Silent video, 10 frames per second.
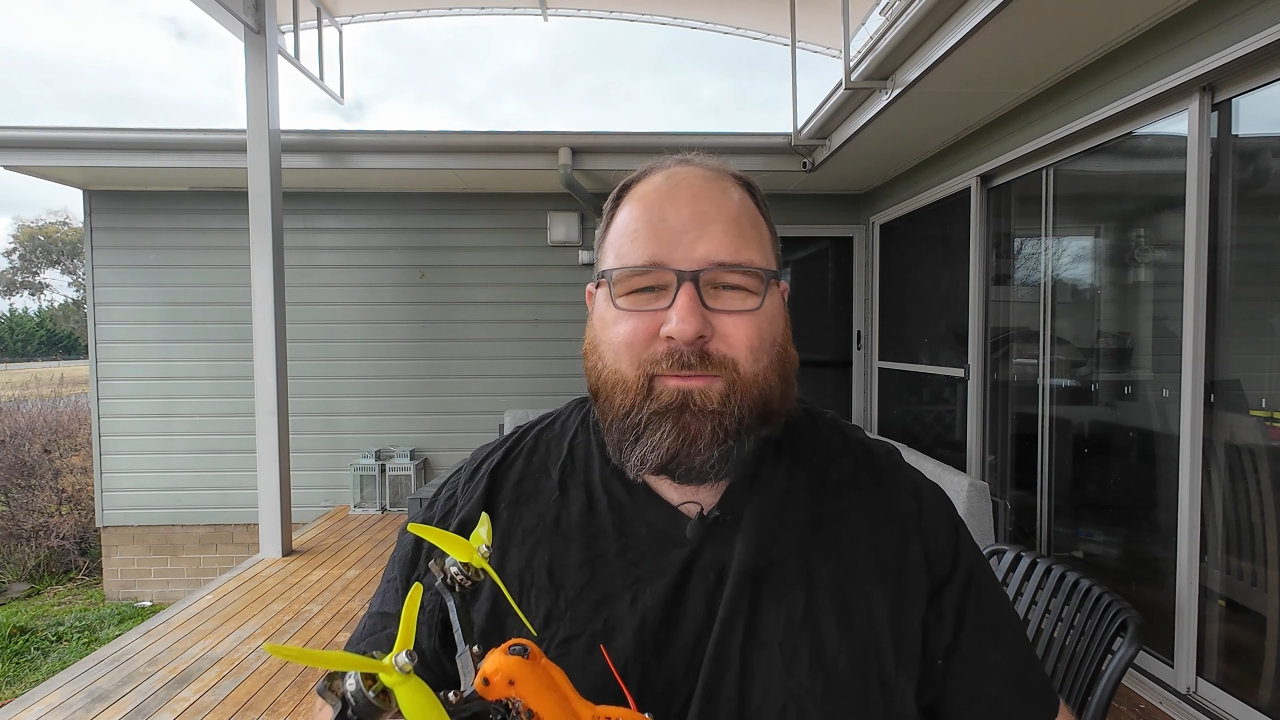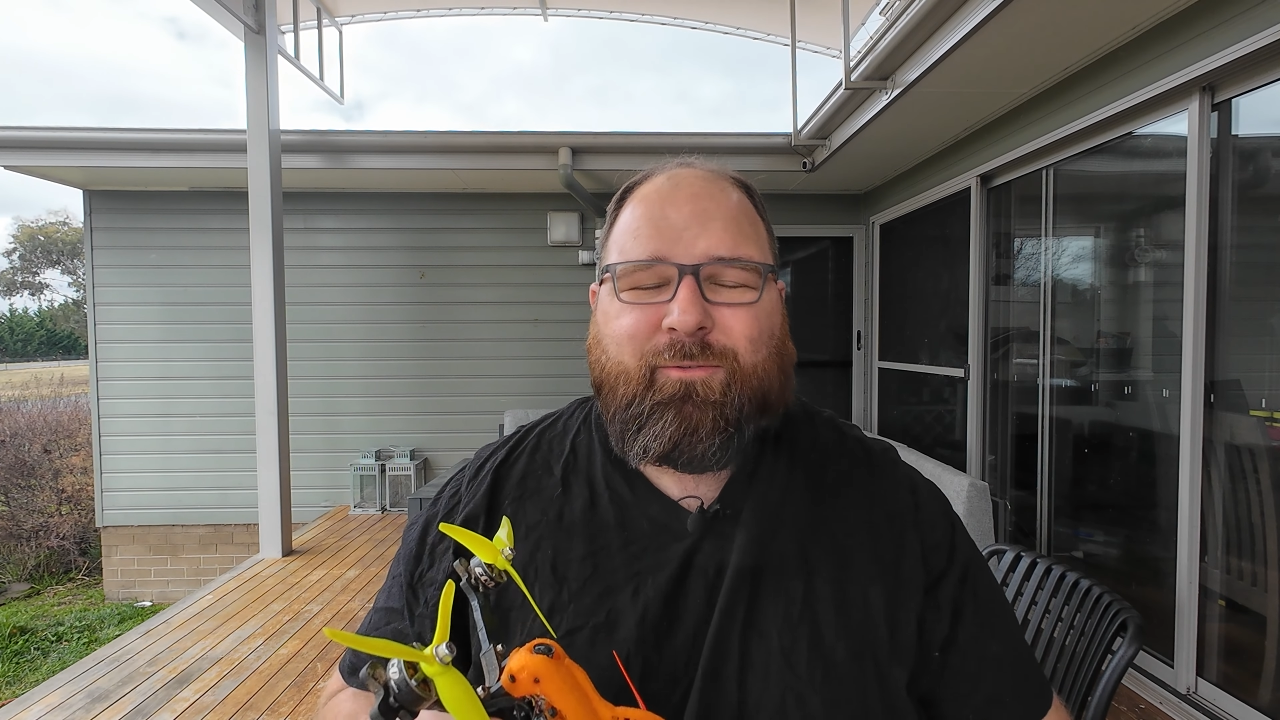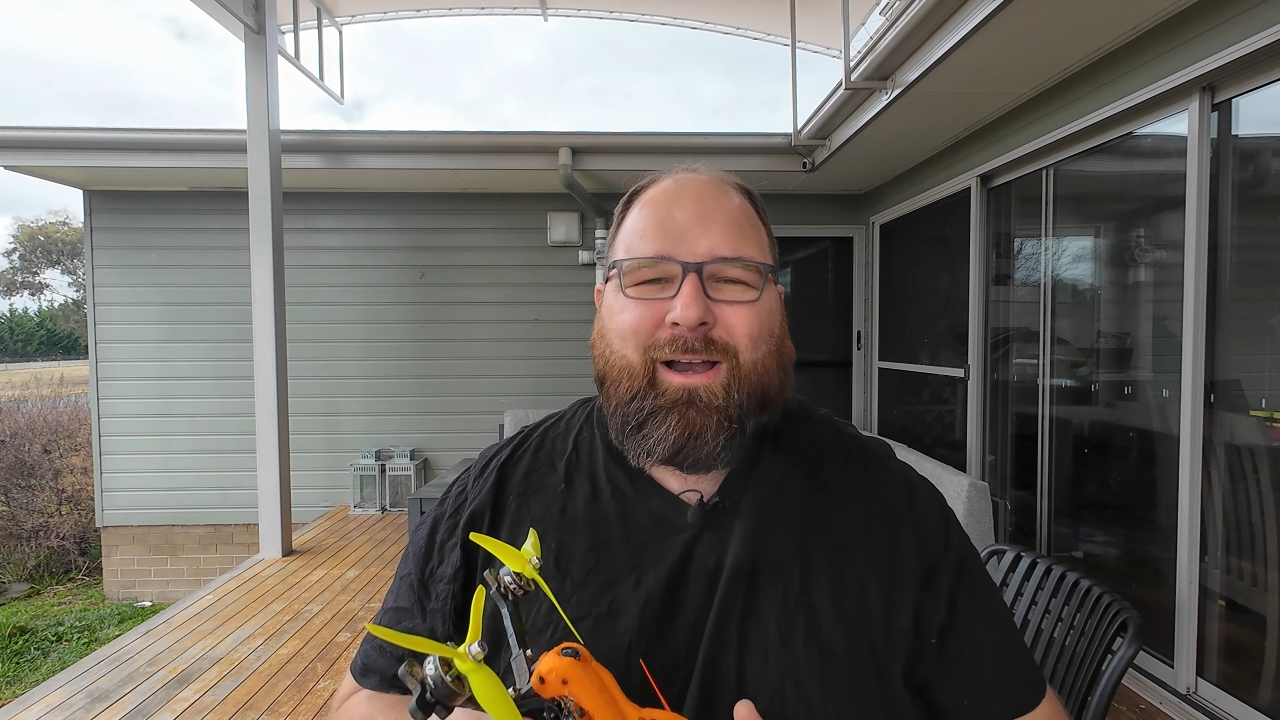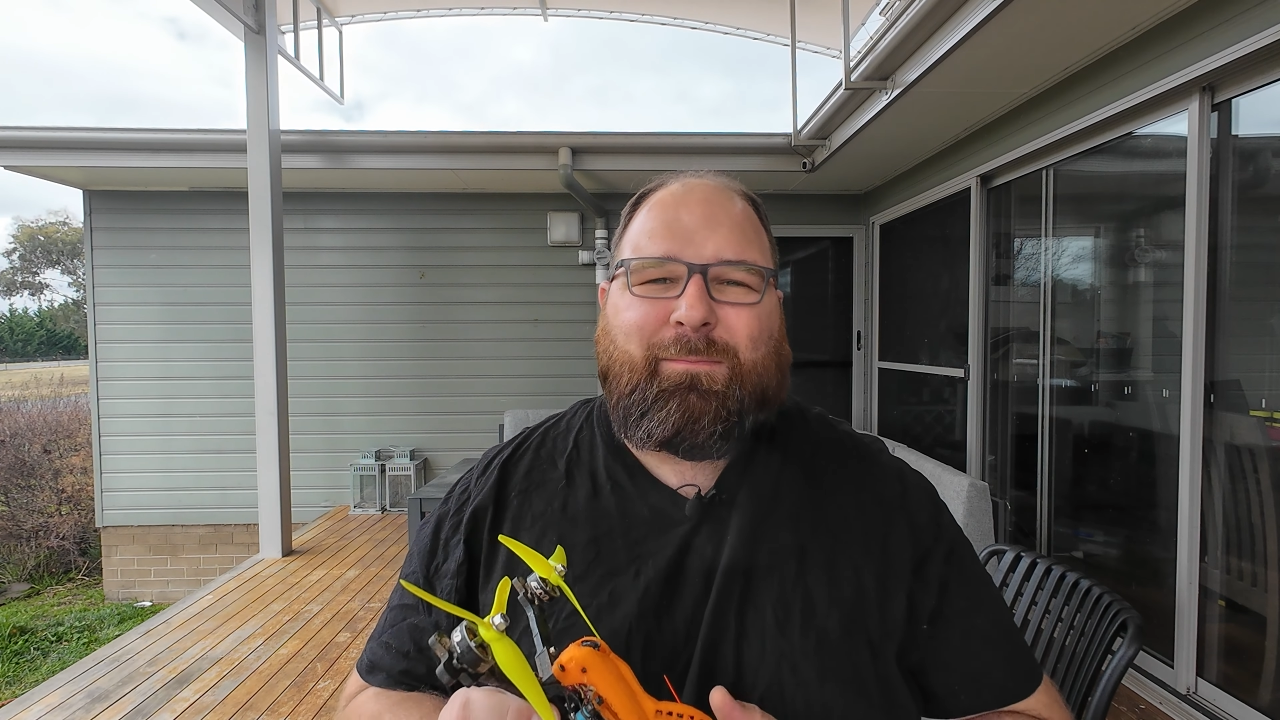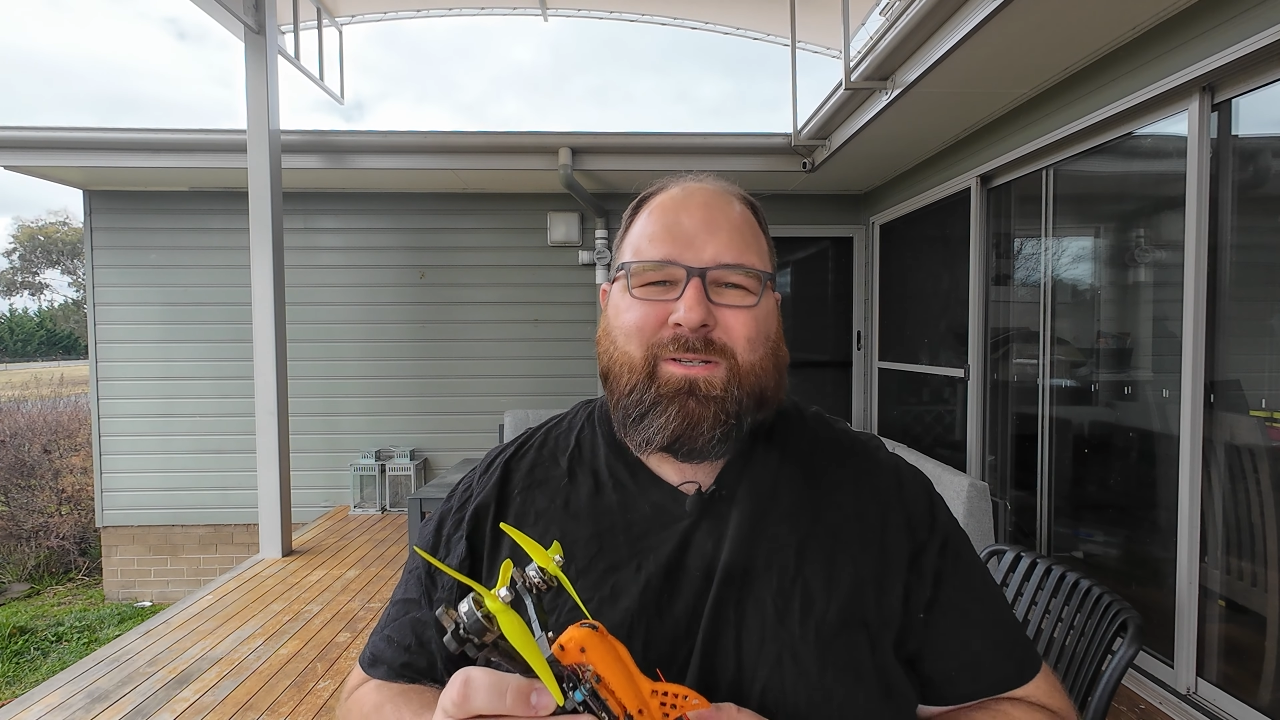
a frame